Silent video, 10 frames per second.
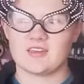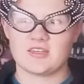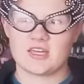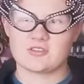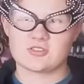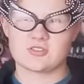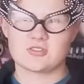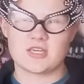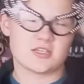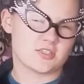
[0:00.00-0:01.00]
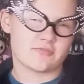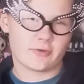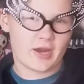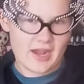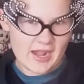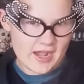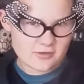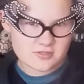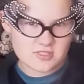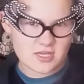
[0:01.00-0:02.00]
He takes over a
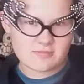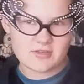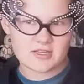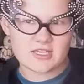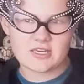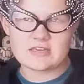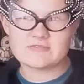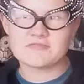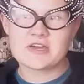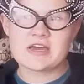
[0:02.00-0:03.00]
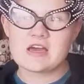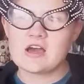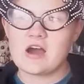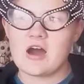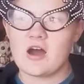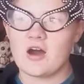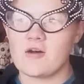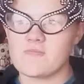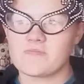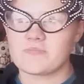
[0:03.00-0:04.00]
house, I believe,
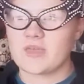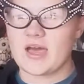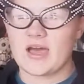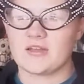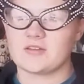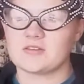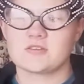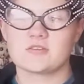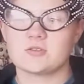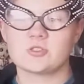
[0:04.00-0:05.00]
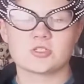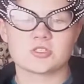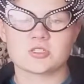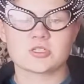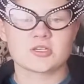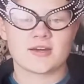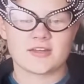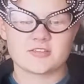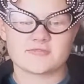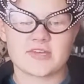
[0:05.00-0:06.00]
and just
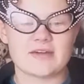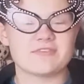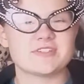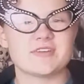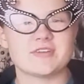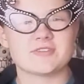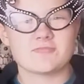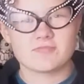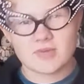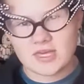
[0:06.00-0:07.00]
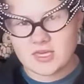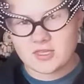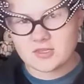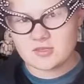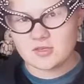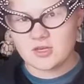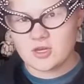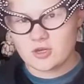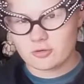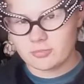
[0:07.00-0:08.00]
kind of gathers his main
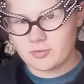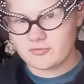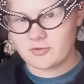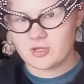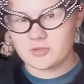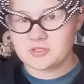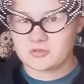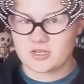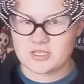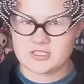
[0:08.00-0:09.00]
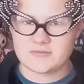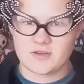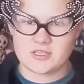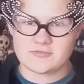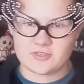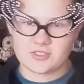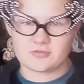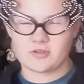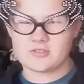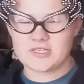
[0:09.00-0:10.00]
group of followers, or at least finds Vinda
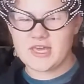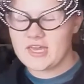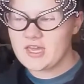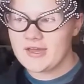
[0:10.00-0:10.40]
Rosier.